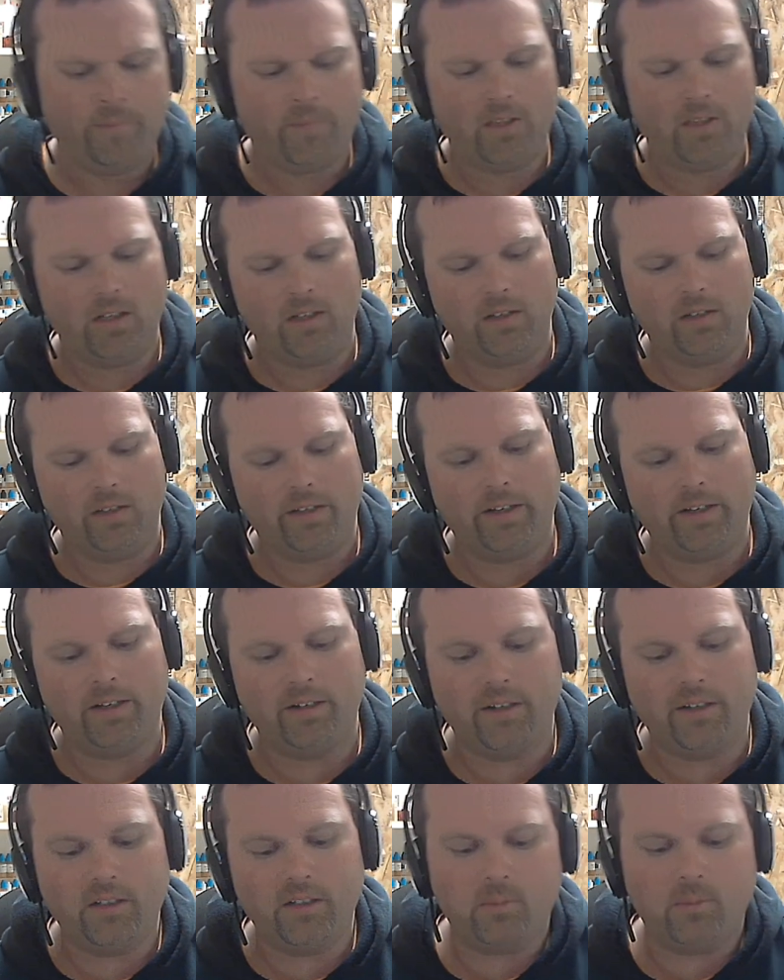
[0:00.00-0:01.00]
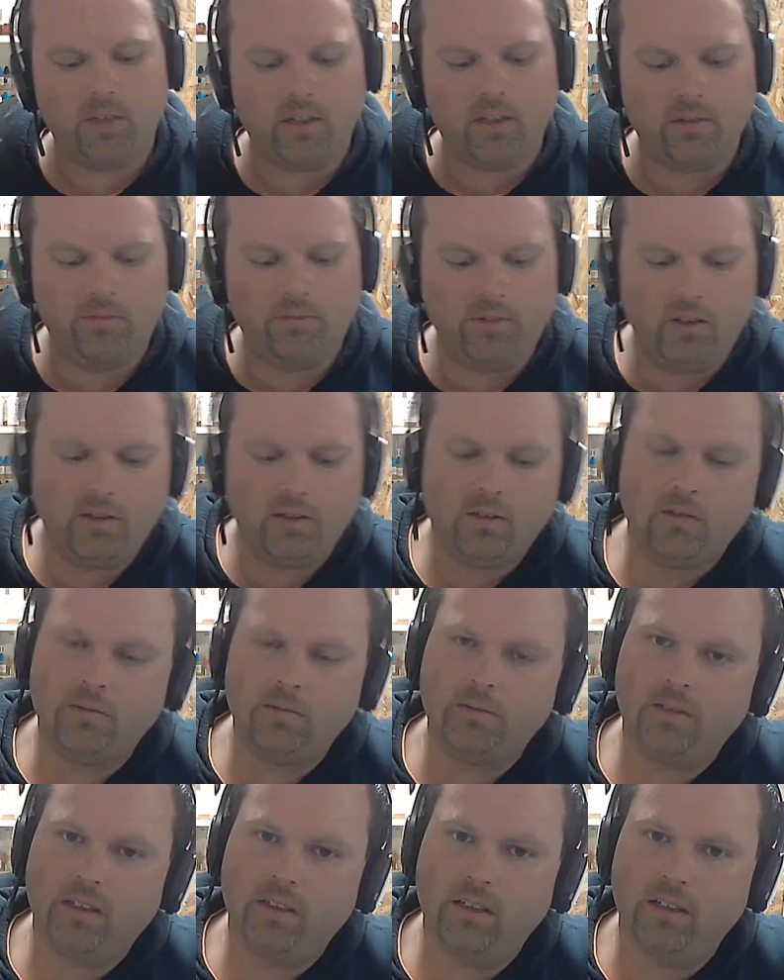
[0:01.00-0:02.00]
It had a nice mouthfeel,
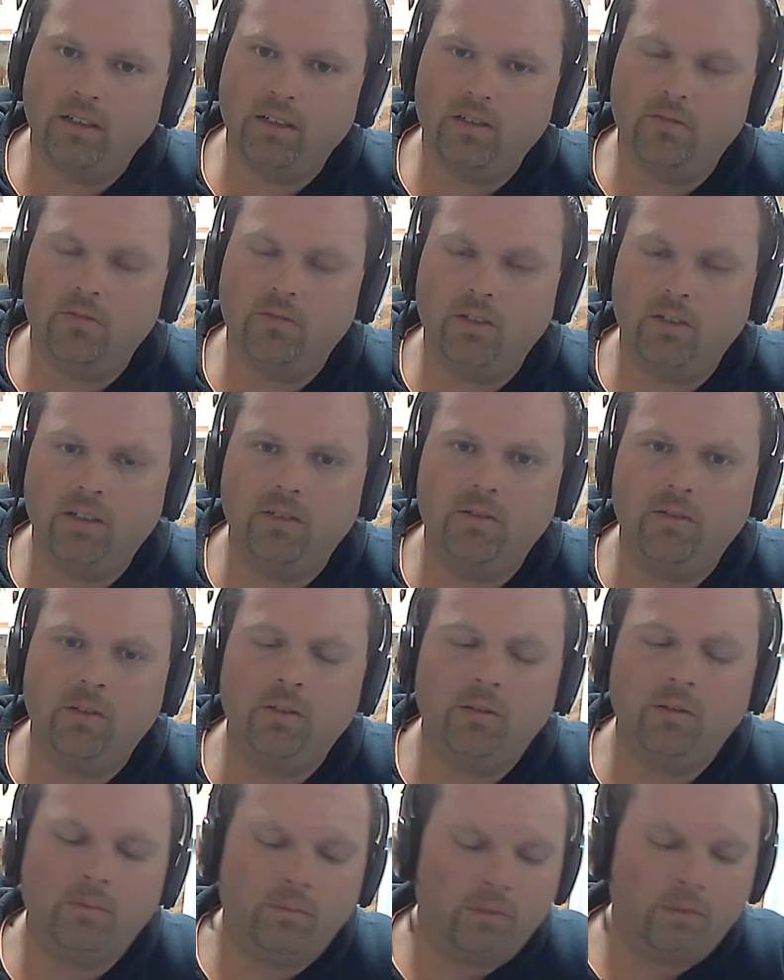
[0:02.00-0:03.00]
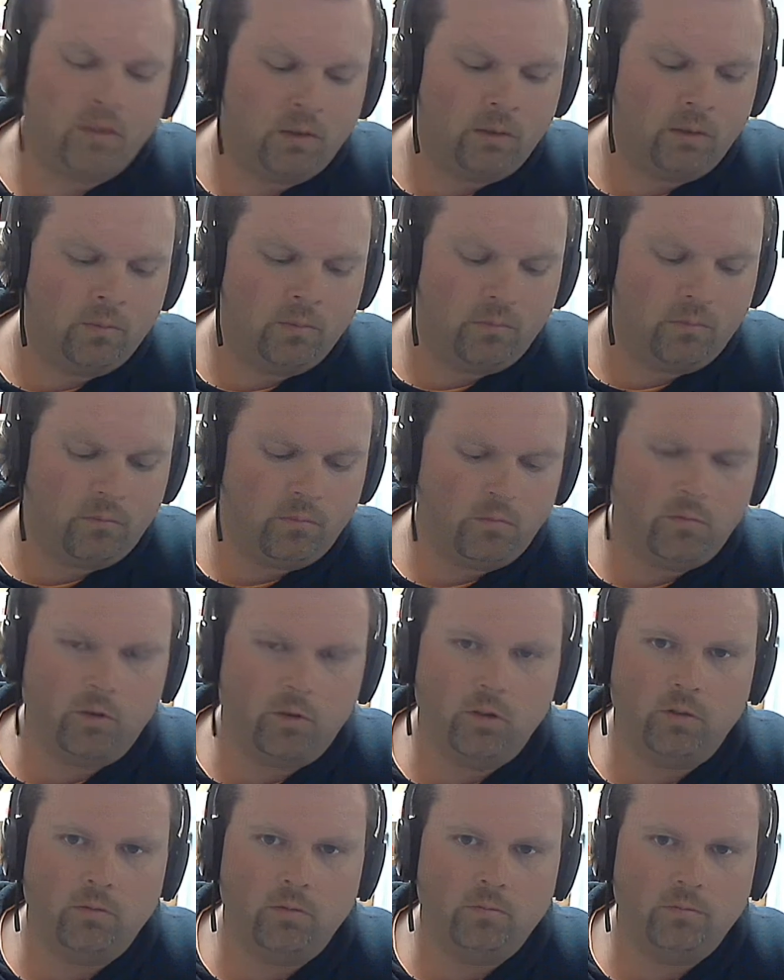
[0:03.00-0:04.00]
had nice flavor,
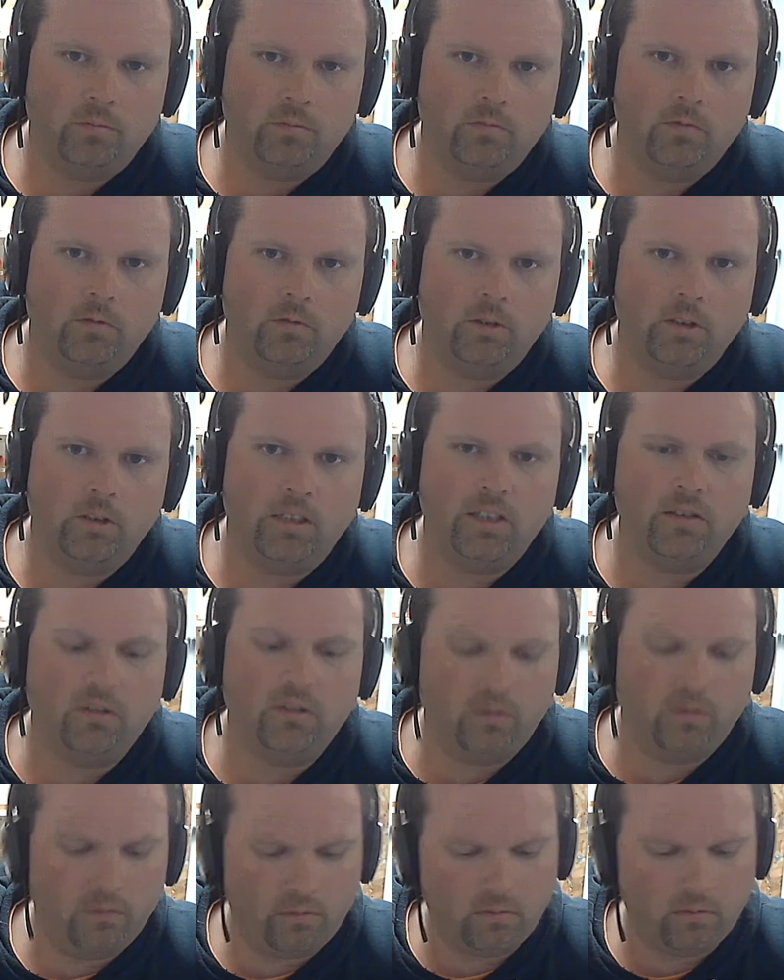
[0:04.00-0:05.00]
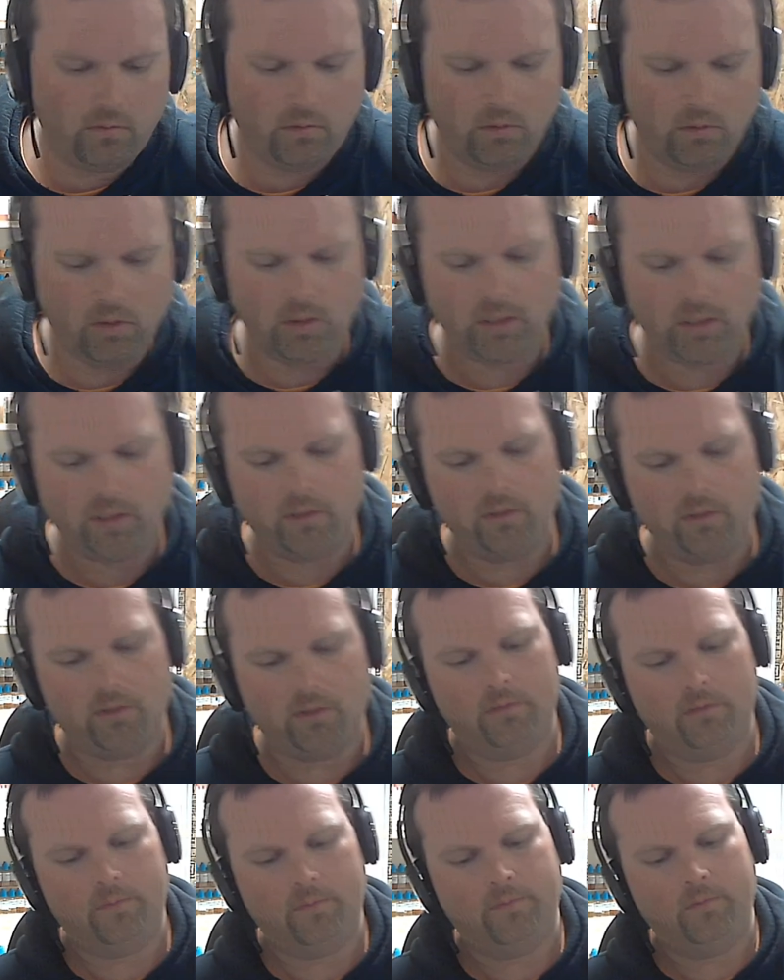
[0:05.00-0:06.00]
real, real nice, real
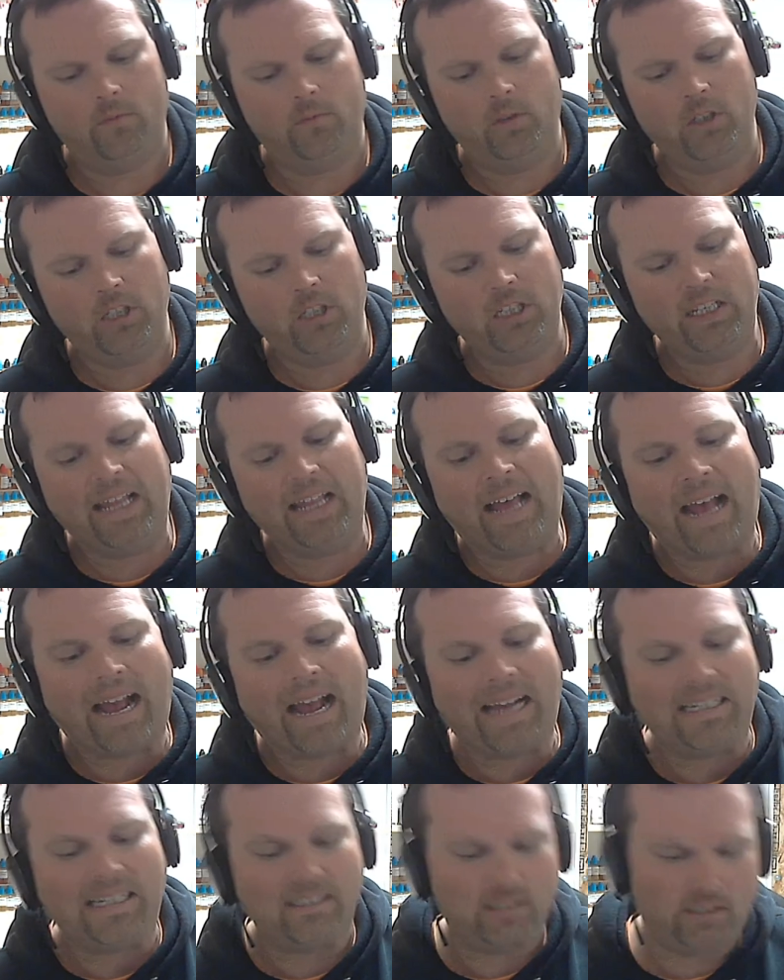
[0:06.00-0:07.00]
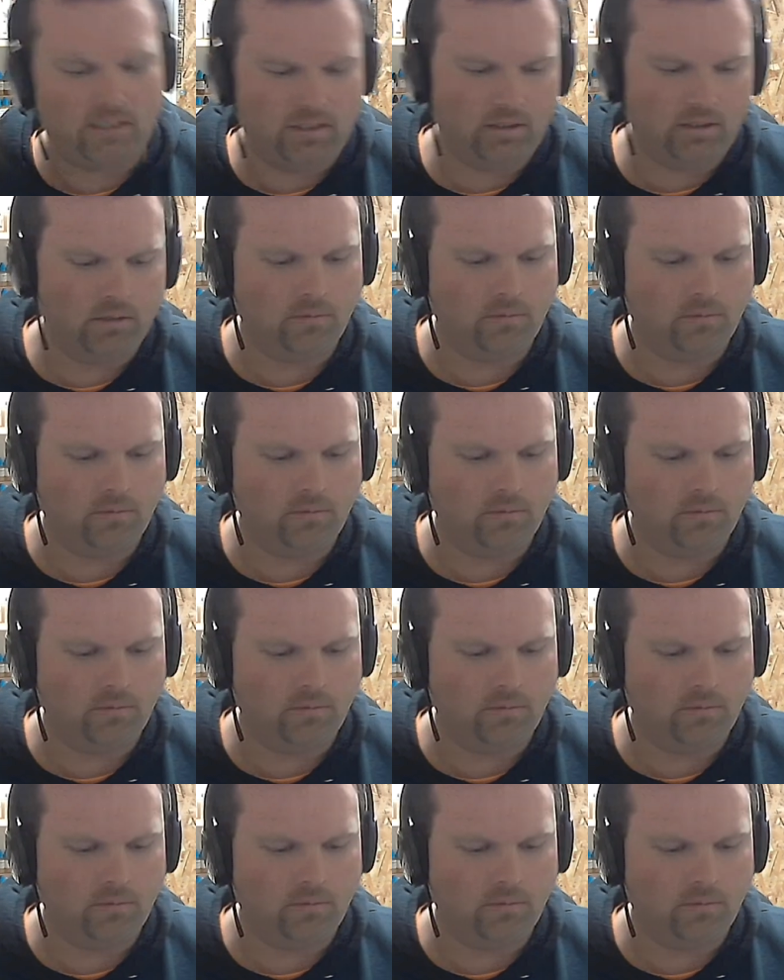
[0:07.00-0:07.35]
nice, real nice.